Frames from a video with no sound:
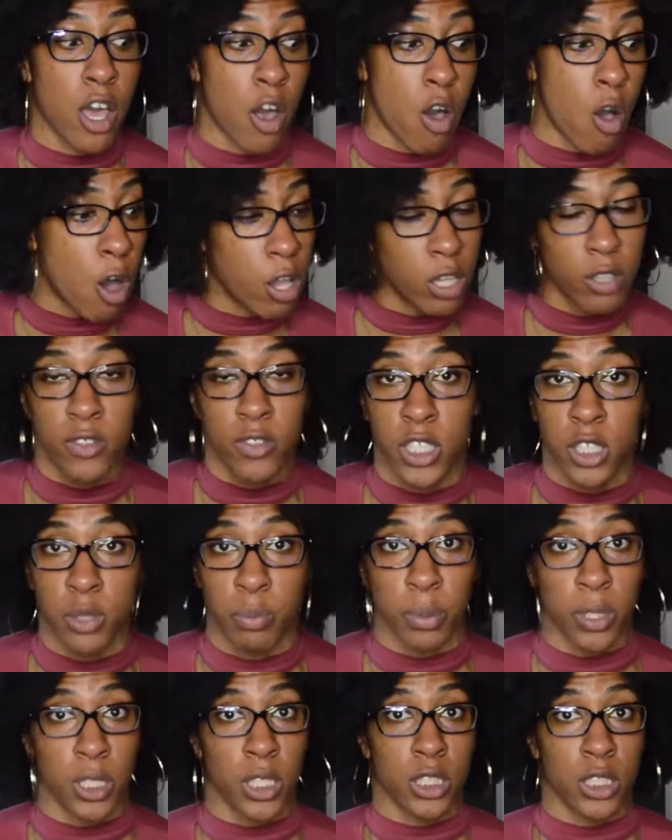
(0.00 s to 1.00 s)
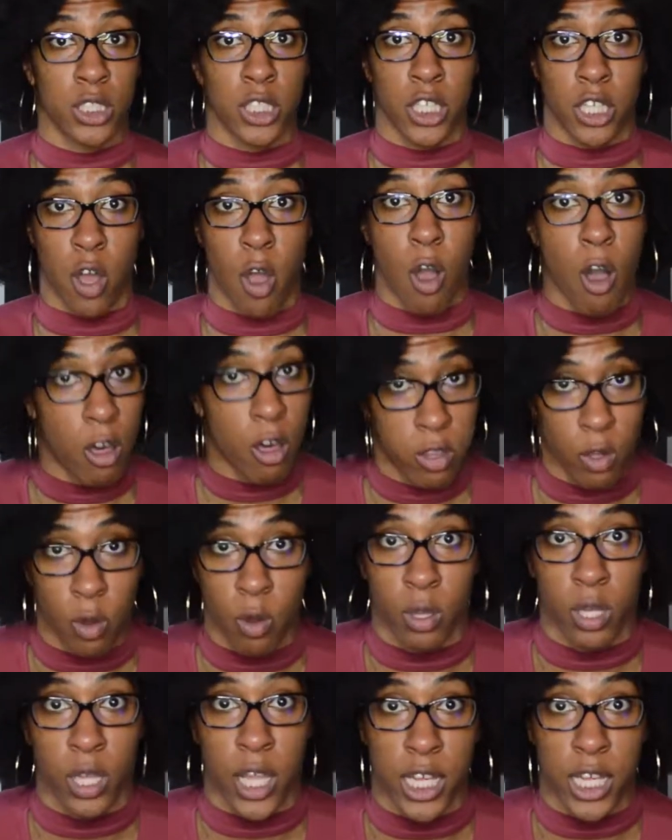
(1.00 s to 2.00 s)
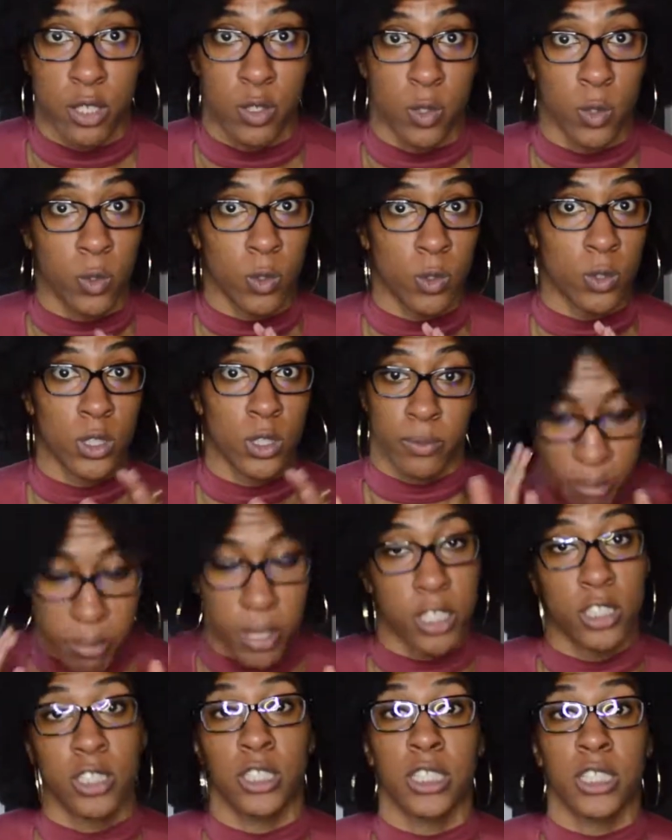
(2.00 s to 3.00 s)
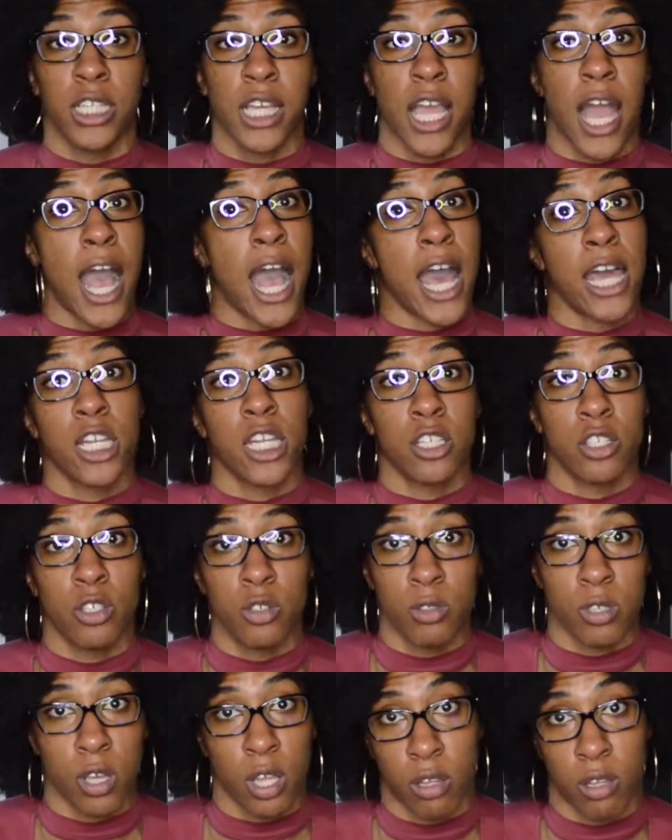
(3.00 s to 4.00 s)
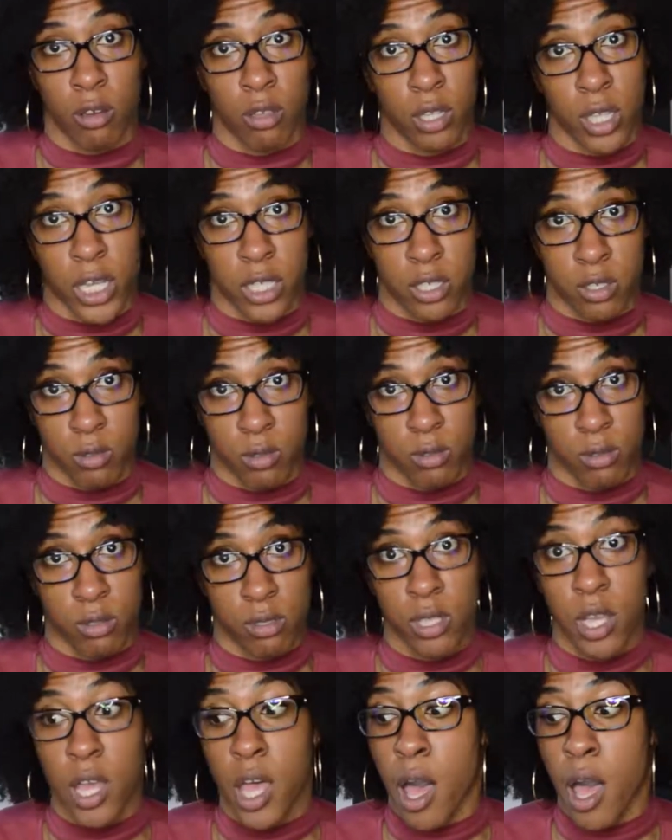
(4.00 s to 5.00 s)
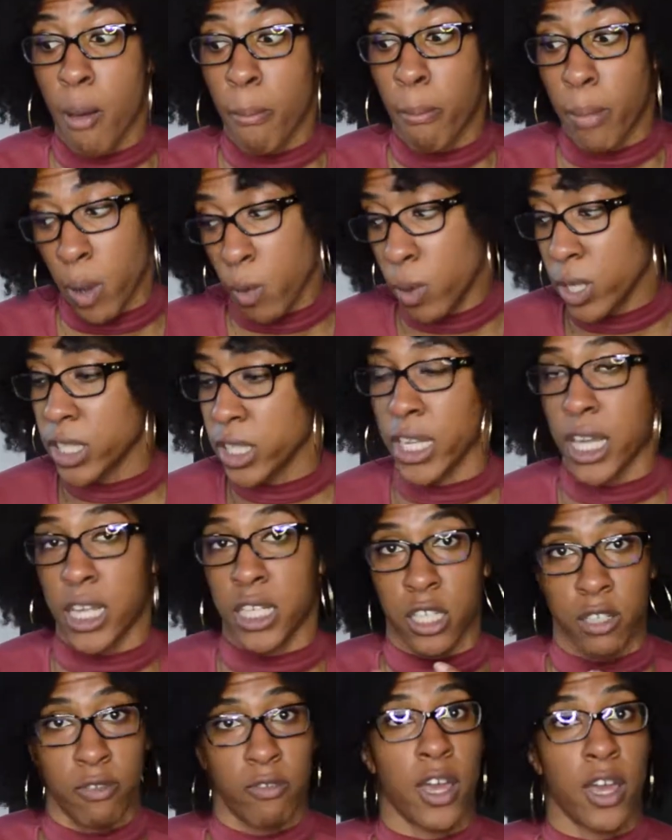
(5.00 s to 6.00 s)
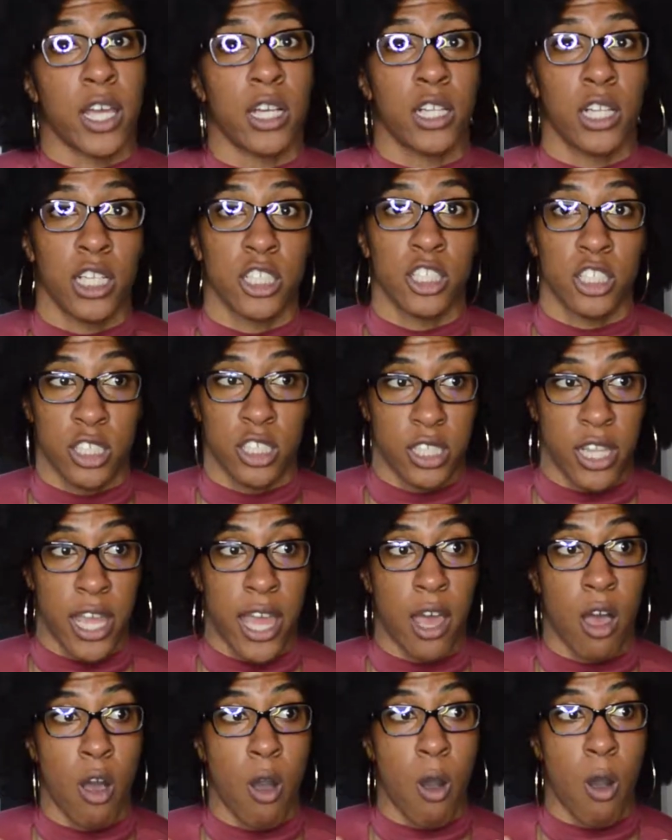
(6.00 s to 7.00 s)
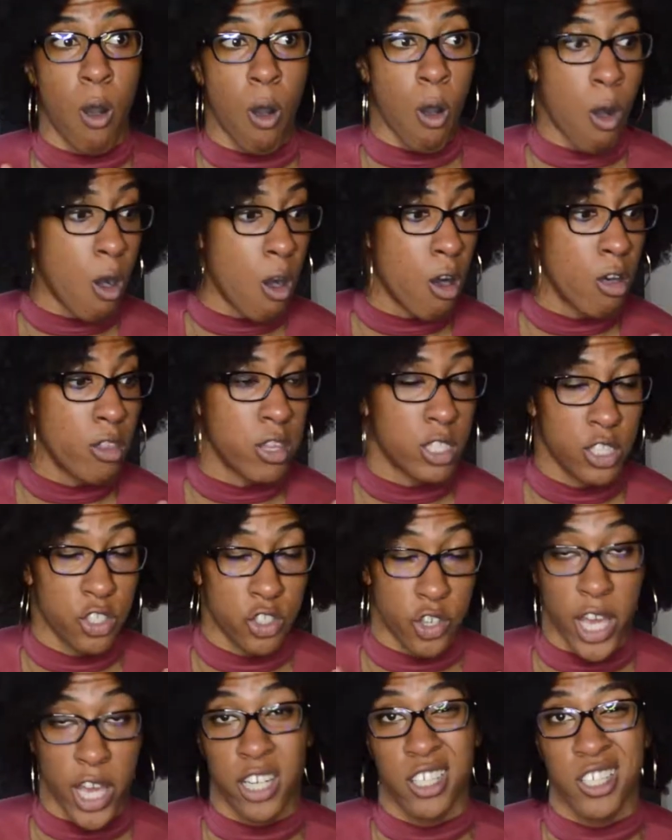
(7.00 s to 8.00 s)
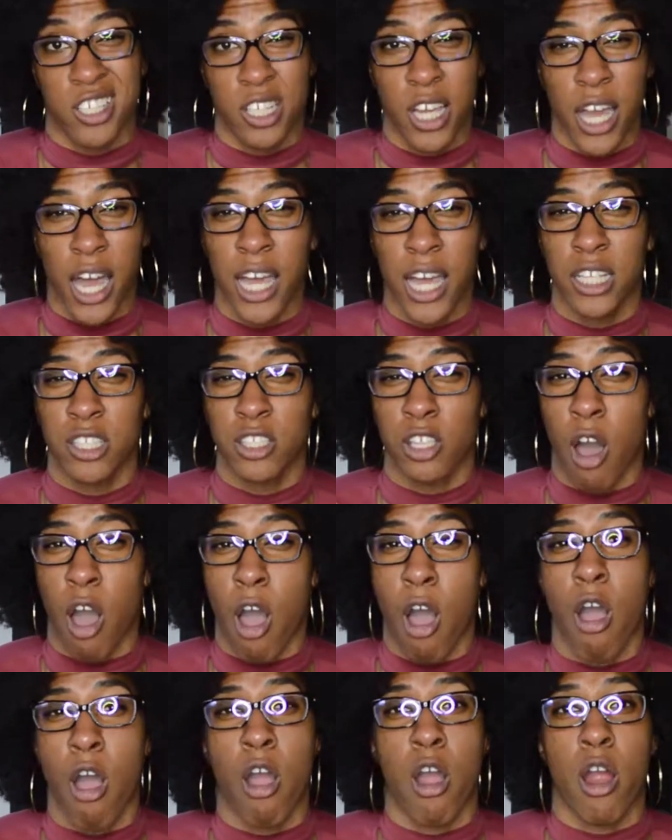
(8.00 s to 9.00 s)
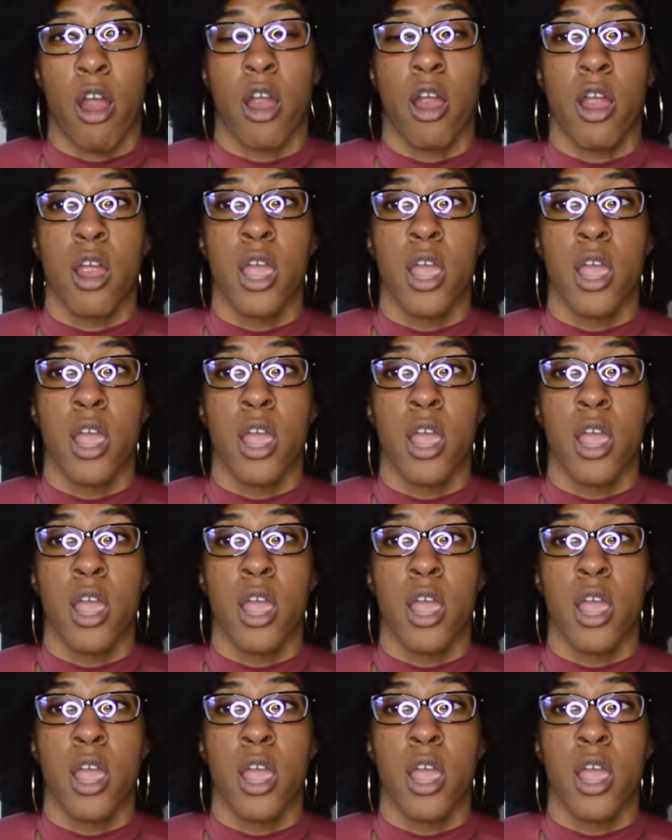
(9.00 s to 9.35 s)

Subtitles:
all of these books and all the online tools. Personally, I didn't use all the online tools, but one thing I did find clutch is that all the strategy guides are